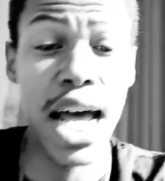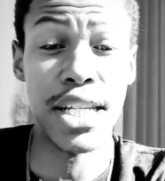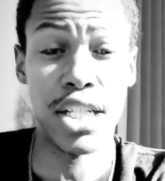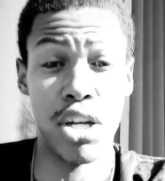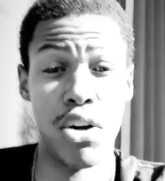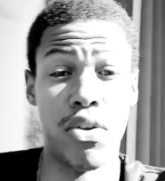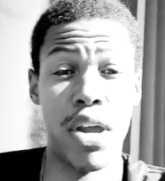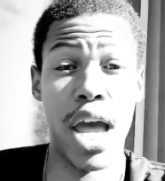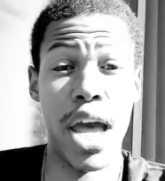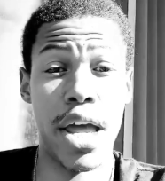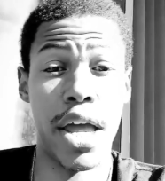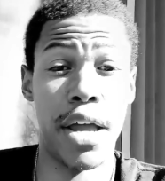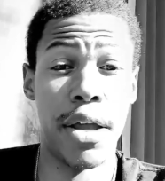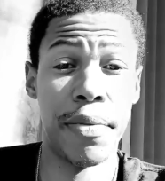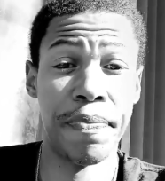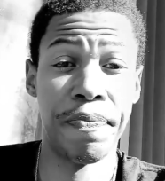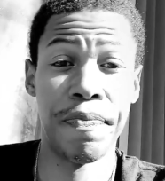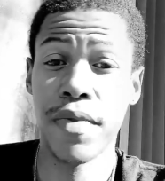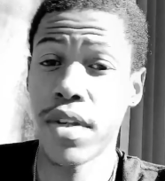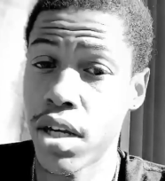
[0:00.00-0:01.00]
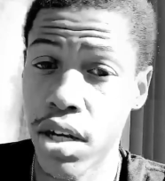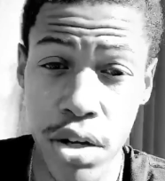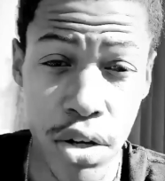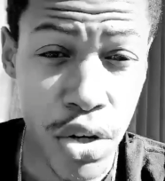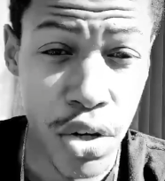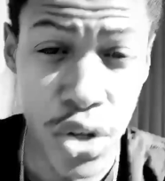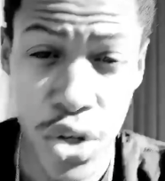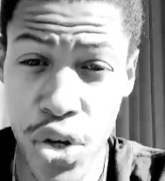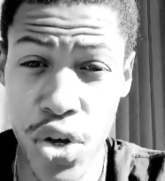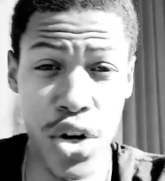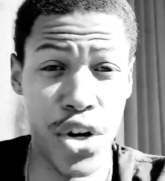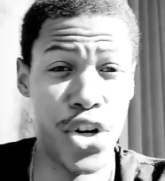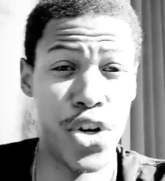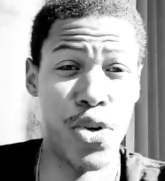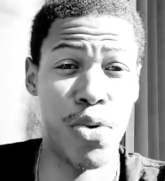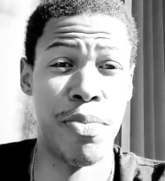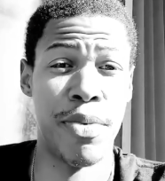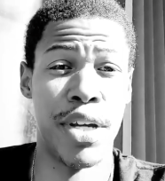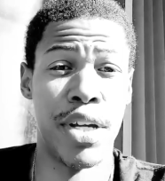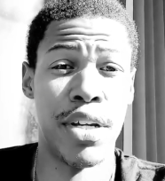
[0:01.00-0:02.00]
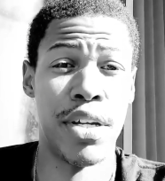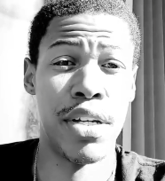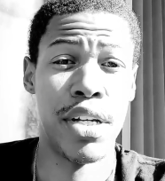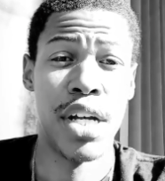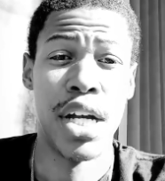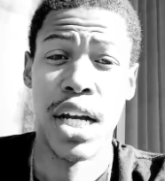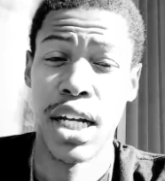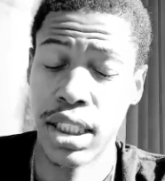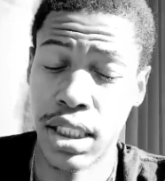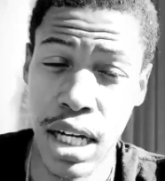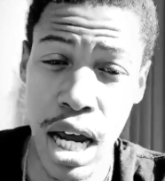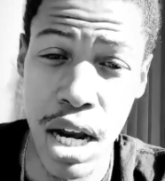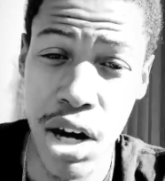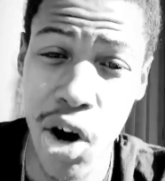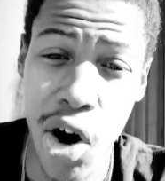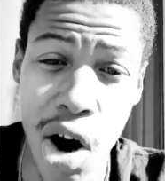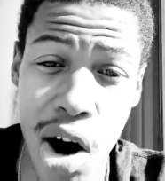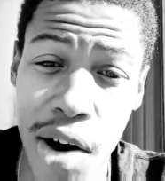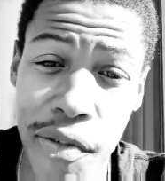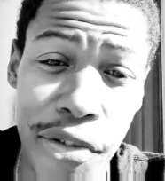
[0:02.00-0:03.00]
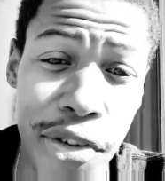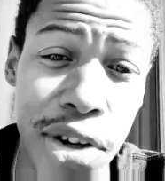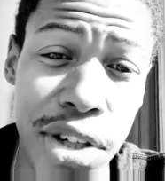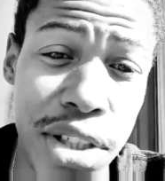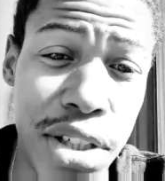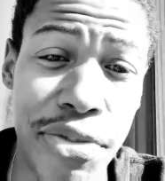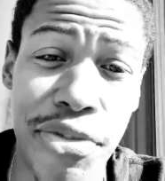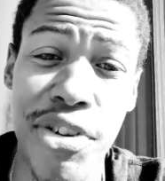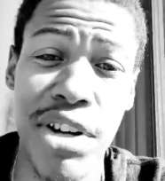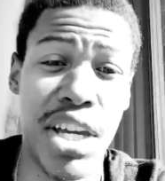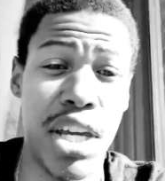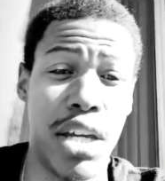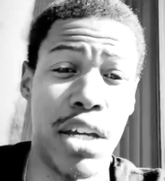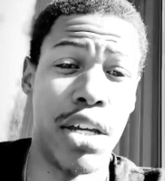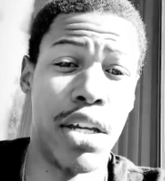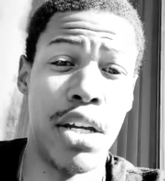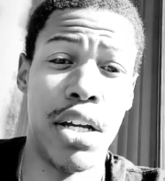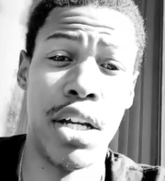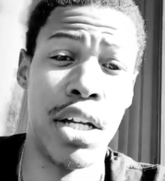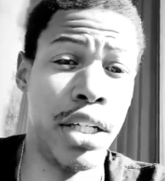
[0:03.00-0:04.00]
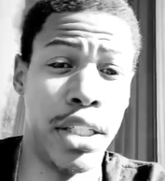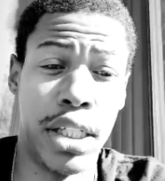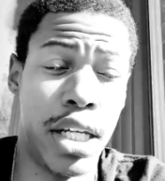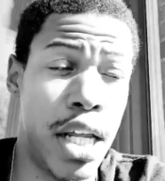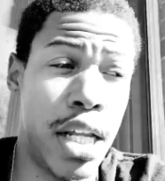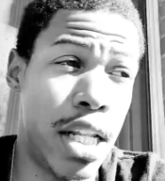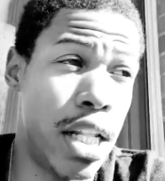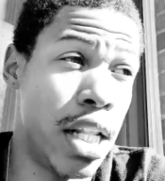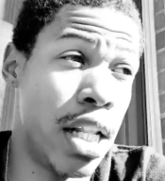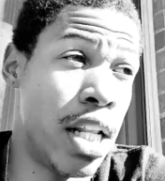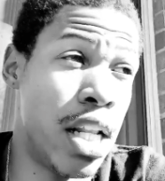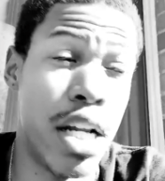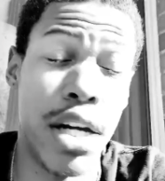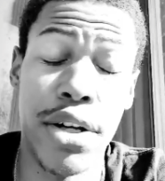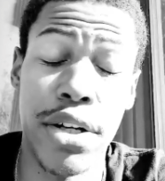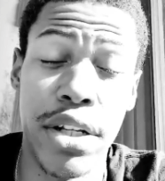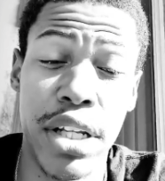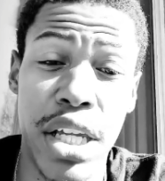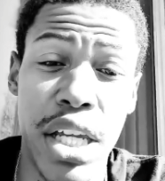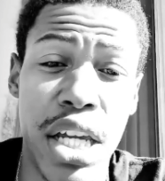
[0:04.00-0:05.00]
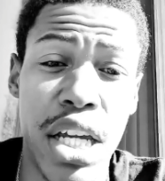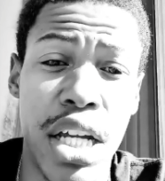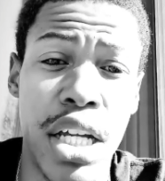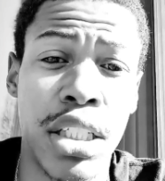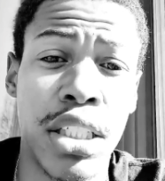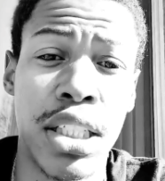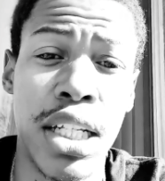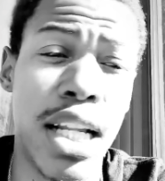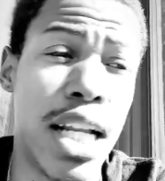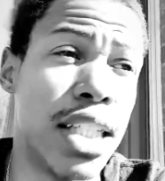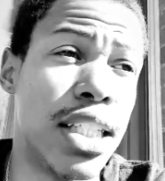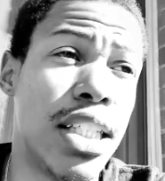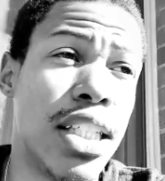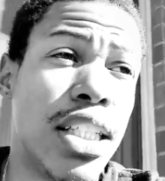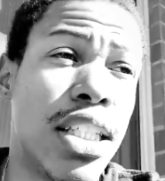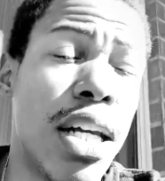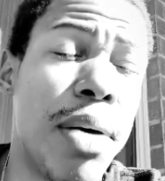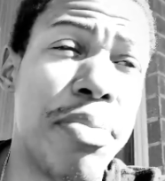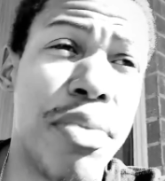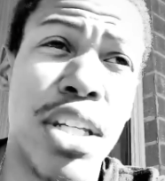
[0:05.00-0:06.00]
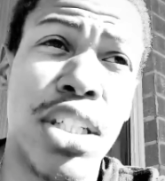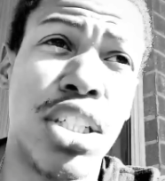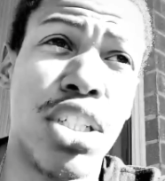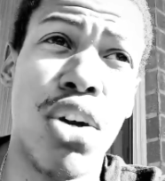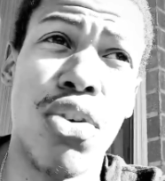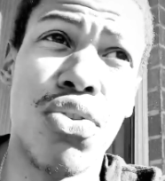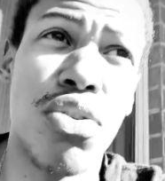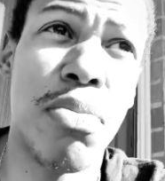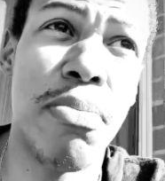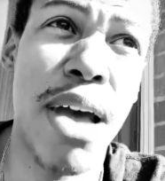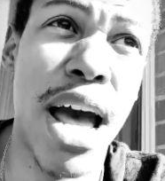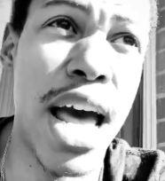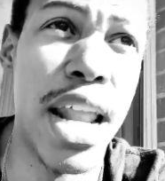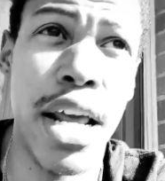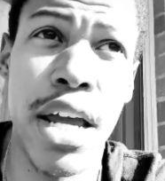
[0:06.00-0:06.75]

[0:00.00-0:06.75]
okay. You're human. It's kind of hard for us to forget. It literally is, unless it's something so traumatic,